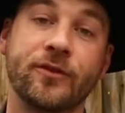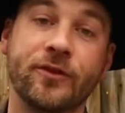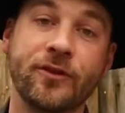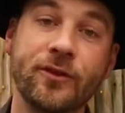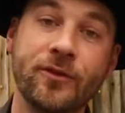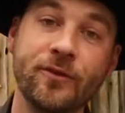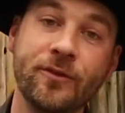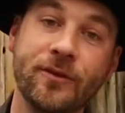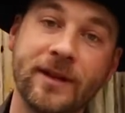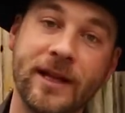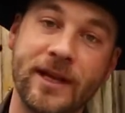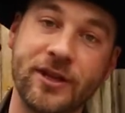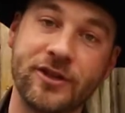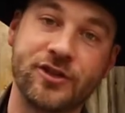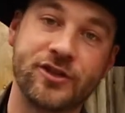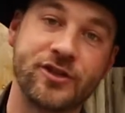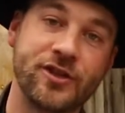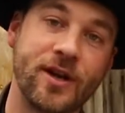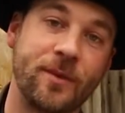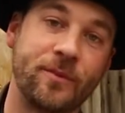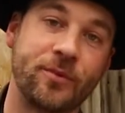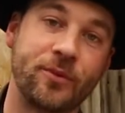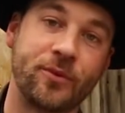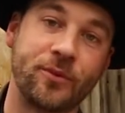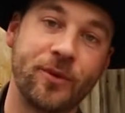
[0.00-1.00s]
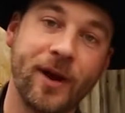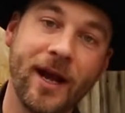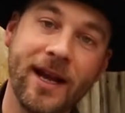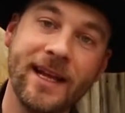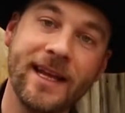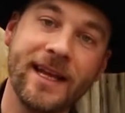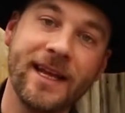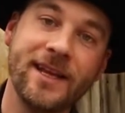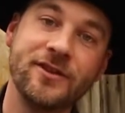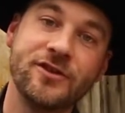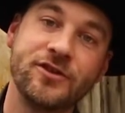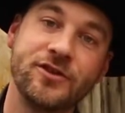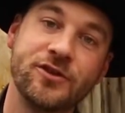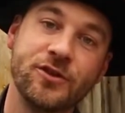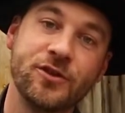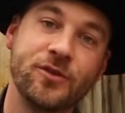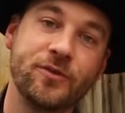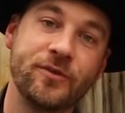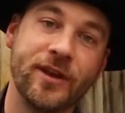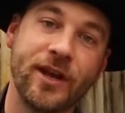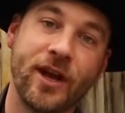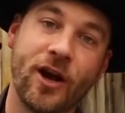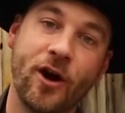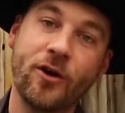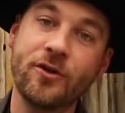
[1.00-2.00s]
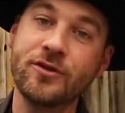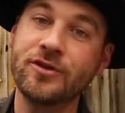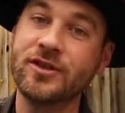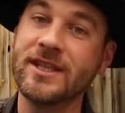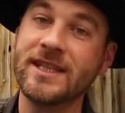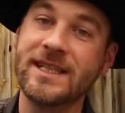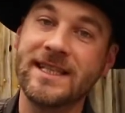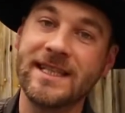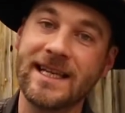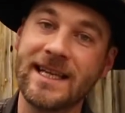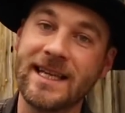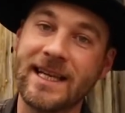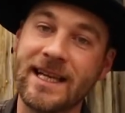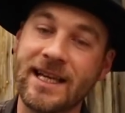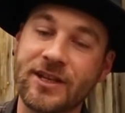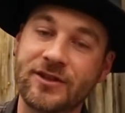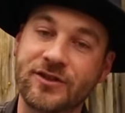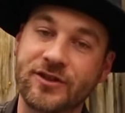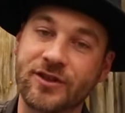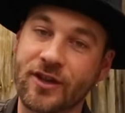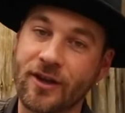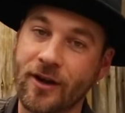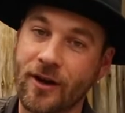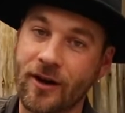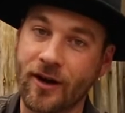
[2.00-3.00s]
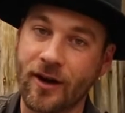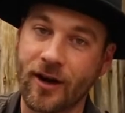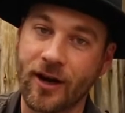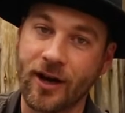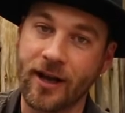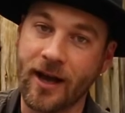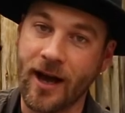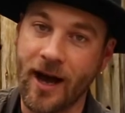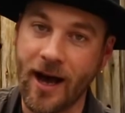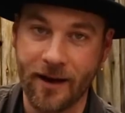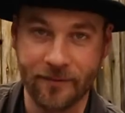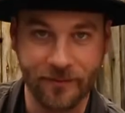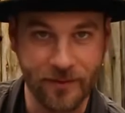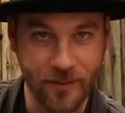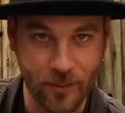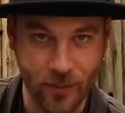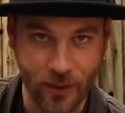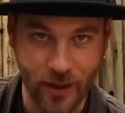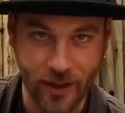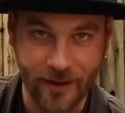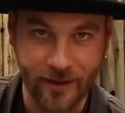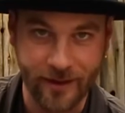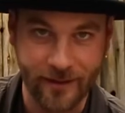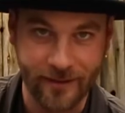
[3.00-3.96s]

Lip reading: ado, let's jump right into the OGT Cigar Coffee Break